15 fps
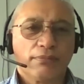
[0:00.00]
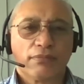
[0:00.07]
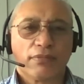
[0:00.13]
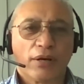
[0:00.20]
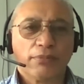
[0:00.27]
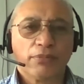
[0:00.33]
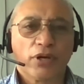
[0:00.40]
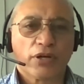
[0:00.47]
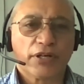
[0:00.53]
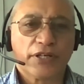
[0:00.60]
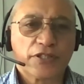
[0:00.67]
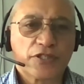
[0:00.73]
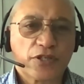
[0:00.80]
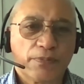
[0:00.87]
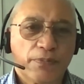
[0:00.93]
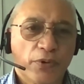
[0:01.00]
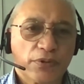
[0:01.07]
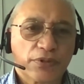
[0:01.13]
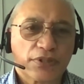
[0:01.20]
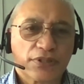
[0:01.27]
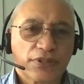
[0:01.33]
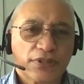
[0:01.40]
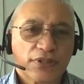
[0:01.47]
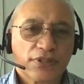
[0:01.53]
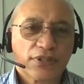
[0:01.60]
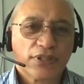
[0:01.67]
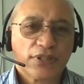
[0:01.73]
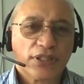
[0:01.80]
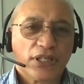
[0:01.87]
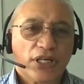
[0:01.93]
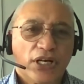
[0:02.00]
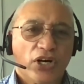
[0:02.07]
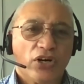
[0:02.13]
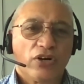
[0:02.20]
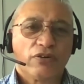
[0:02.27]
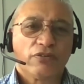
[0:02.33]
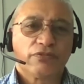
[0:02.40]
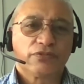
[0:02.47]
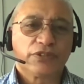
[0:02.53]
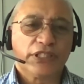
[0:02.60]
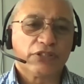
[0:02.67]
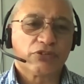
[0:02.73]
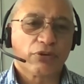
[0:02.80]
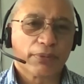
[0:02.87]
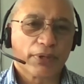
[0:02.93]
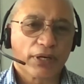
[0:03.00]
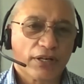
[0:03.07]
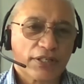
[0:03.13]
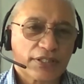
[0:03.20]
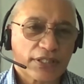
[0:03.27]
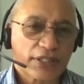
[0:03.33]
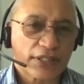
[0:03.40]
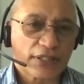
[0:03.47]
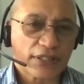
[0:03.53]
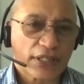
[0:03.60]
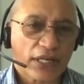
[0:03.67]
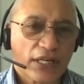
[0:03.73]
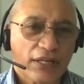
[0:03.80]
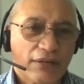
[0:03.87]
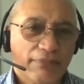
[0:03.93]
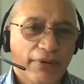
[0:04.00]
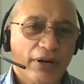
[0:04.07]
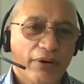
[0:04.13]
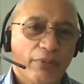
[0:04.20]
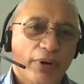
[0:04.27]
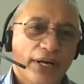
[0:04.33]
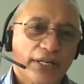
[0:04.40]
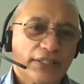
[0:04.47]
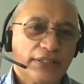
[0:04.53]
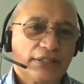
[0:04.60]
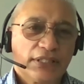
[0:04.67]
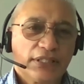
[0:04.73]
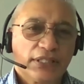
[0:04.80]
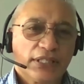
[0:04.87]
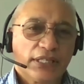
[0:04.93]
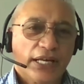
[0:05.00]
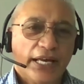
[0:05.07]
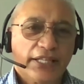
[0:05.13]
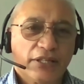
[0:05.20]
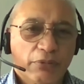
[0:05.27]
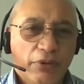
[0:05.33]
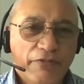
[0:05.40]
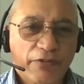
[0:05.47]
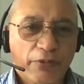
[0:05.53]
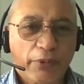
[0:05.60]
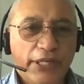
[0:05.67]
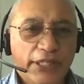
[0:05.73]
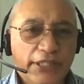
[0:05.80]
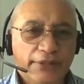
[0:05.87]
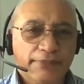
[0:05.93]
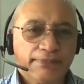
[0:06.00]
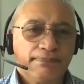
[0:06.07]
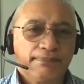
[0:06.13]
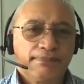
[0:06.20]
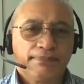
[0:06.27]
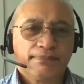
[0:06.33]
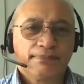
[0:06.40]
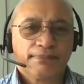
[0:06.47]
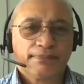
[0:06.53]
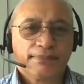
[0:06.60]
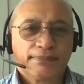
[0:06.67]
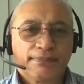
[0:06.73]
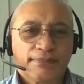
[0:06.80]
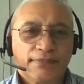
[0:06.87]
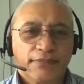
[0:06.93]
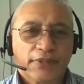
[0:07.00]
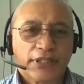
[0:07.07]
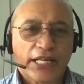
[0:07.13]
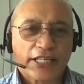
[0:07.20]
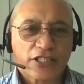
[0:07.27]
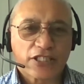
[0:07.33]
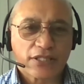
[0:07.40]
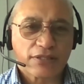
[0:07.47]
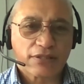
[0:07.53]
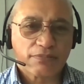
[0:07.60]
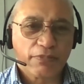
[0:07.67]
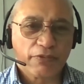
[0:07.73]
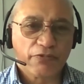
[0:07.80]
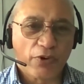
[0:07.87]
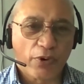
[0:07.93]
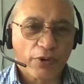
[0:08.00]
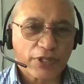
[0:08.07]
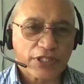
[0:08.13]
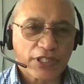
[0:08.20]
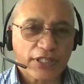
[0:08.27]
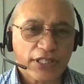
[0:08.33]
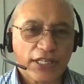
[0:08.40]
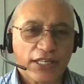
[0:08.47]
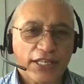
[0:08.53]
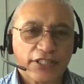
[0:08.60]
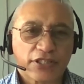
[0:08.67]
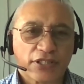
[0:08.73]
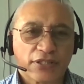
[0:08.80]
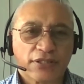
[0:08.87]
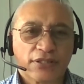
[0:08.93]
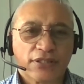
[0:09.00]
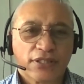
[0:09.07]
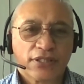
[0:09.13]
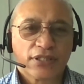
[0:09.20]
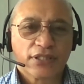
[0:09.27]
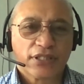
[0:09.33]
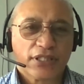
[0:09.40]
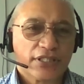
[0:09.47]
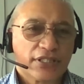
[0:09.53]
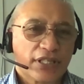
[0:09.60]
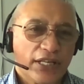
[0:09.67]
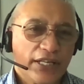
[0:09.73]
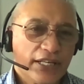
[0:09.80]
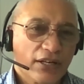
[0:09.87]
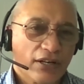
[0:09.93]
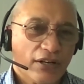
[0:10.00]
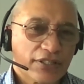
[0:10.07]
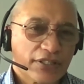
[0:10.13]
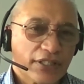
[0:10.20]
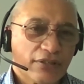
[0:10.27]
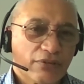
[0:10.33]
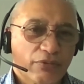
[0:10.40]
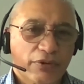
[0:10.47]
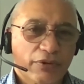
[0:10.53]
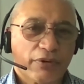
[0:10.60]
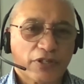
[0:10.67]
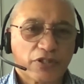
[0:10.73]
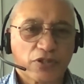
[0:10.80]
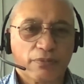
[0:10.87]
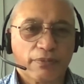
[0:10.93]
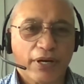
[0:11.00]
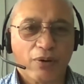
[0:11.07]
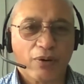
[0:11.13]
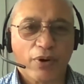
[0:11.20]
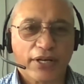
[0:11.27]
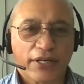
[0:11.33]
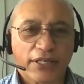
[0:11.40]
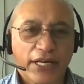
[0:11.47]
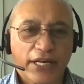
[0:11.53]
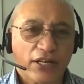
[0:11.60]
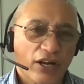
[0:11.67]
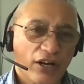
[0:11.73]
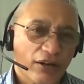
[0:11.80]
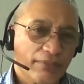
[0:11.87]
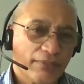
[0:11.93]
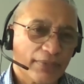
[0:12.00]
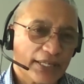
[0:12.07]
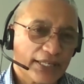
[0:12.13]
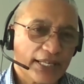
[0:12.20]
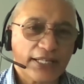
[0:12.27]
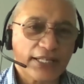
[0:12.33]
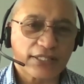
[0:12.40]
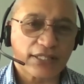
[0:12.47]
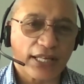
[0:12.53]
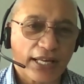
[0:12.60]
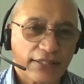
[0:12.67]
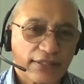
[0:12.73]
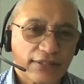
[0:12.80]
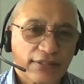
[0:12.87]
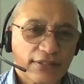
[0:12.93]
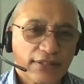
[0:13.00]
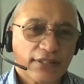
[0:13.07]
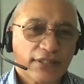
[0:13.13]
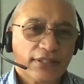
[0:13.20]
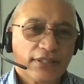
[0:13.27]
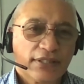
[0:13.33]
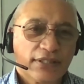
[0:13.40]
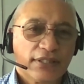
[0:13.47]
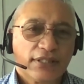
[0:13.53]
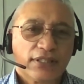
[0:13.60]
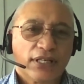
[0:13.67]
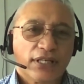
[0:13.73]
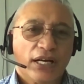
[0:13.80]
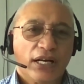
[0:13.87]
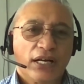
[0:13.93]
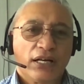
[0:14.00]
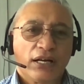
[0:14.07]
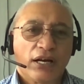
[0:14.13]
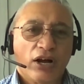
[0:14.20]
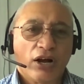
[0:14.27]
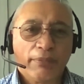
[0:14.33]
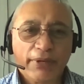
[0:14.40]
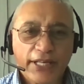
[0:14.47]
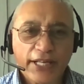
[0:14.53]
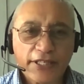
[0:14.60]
I'm not in support of decriminalising marijuana, and the referendum that's before us in the election is the legalising recreational marijuana, and I'm against that. I'm against